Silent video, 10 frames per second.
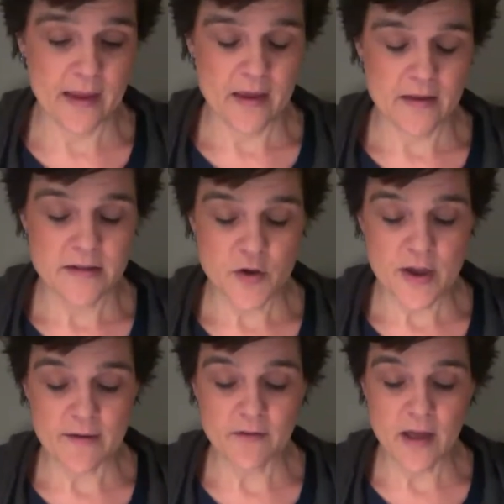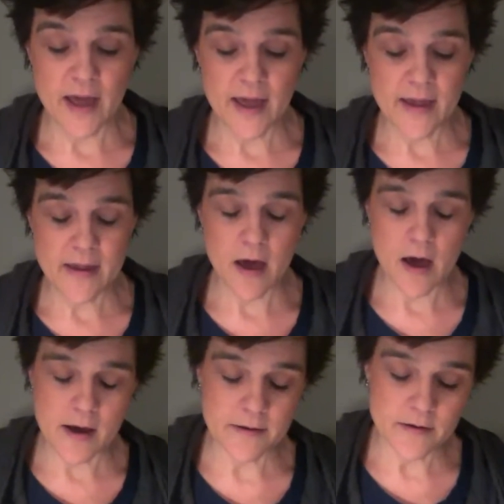So you have a
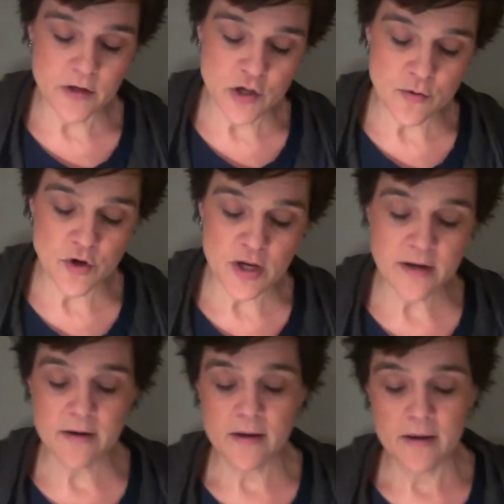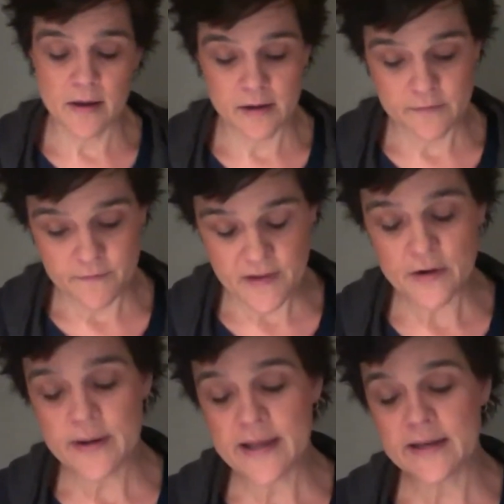Union, a
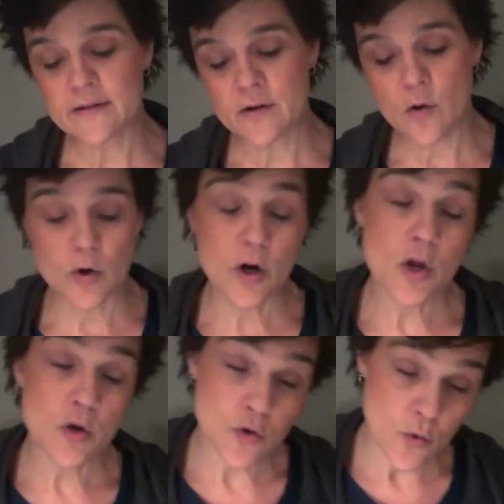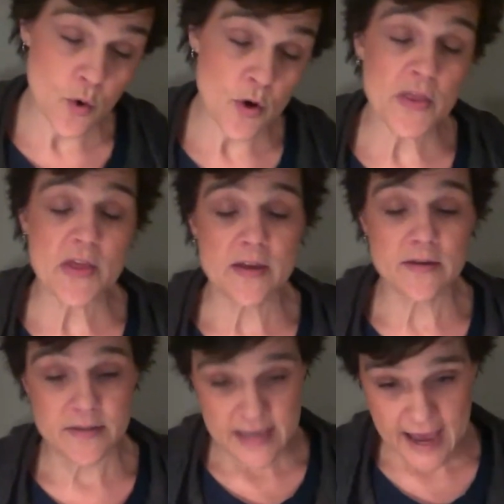Confederate, or North,
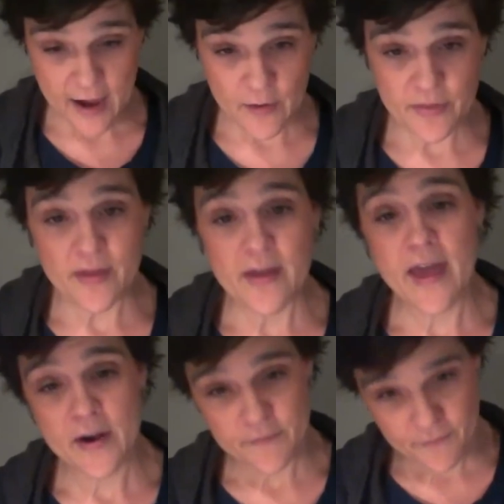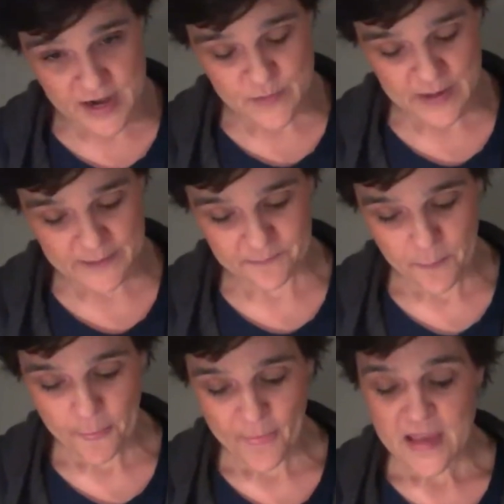South, and a freedman.
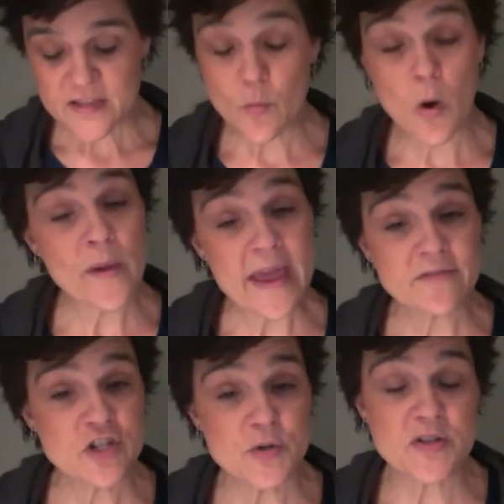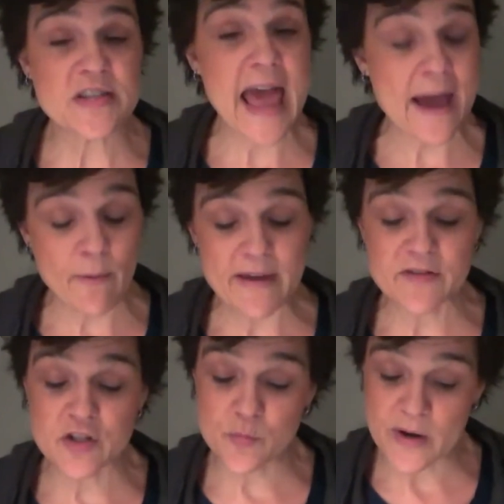So what we have to do is we
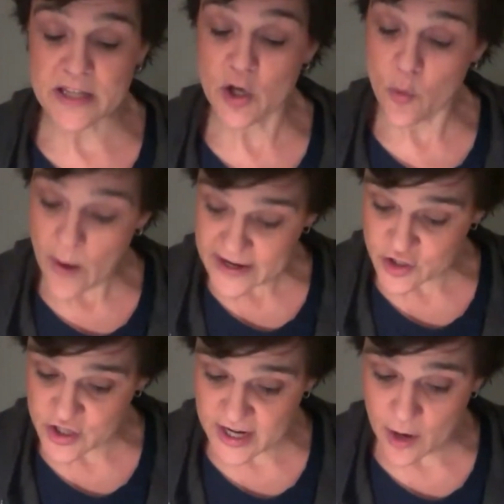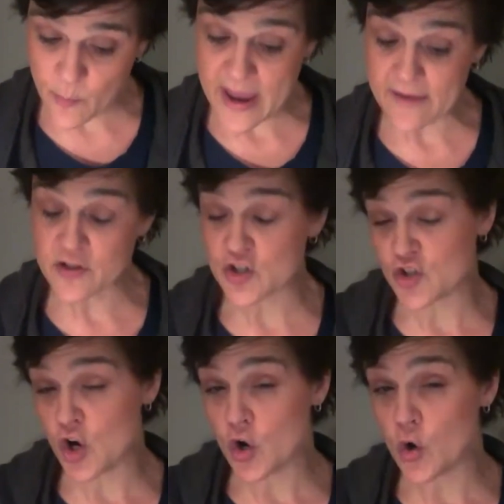have to read the question and we have to
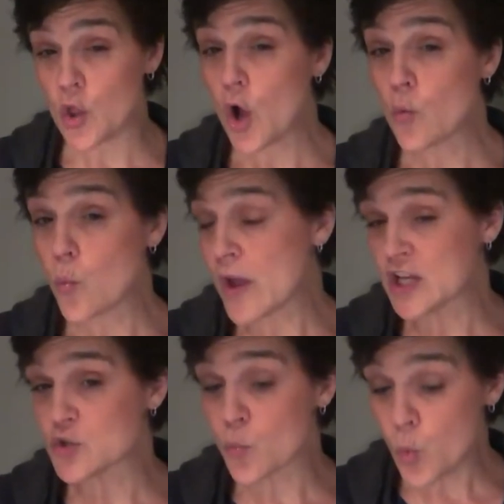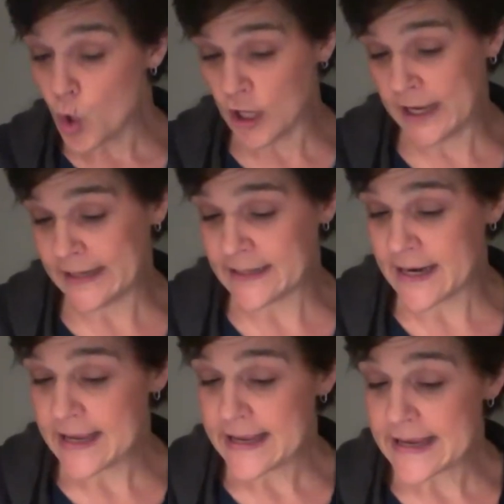circle which
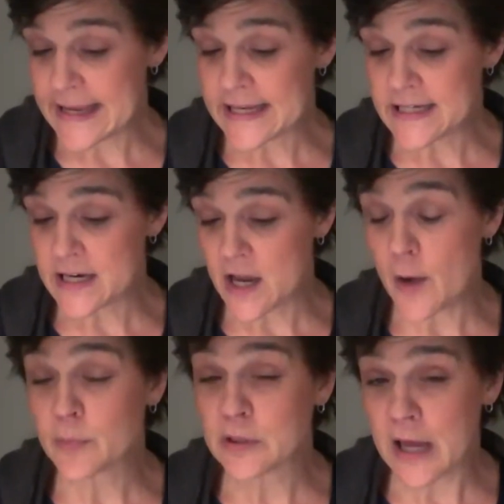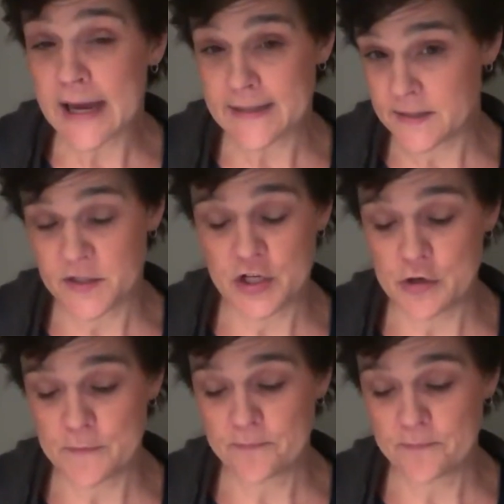one it applies to.